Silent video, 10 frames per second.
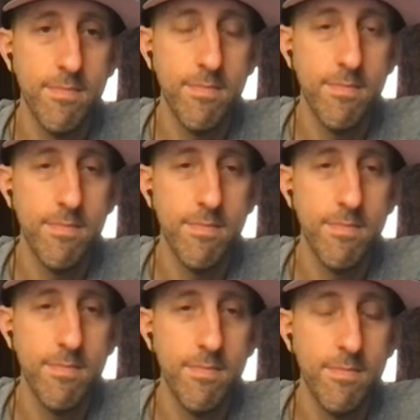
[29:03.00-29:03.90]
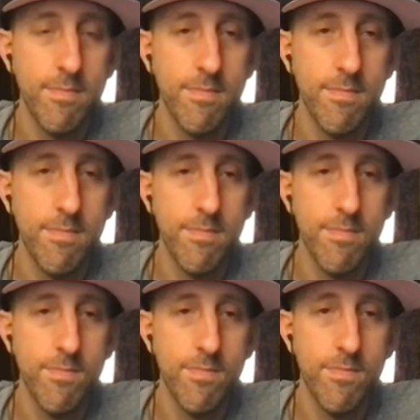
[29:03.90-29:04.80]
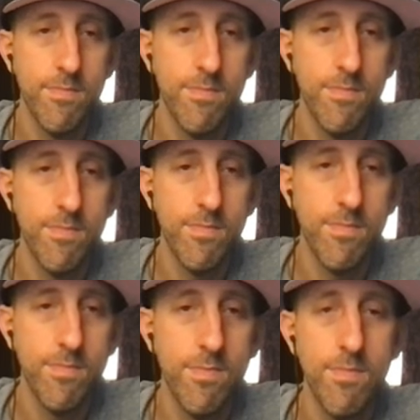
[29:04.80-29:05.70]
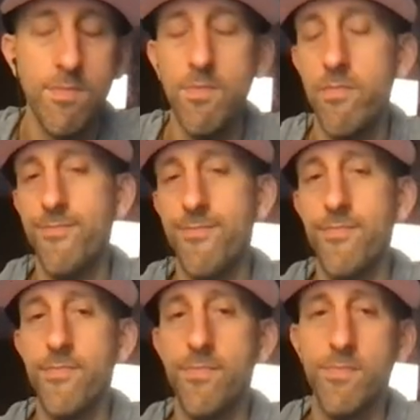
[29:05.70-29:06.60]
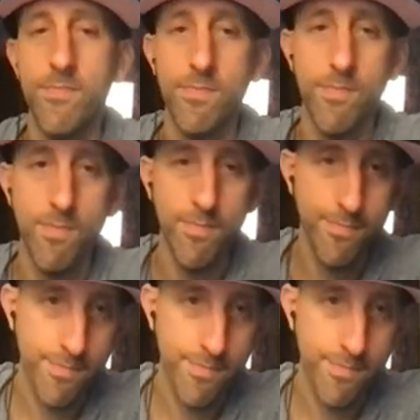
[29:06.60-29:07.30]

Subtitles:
(silent)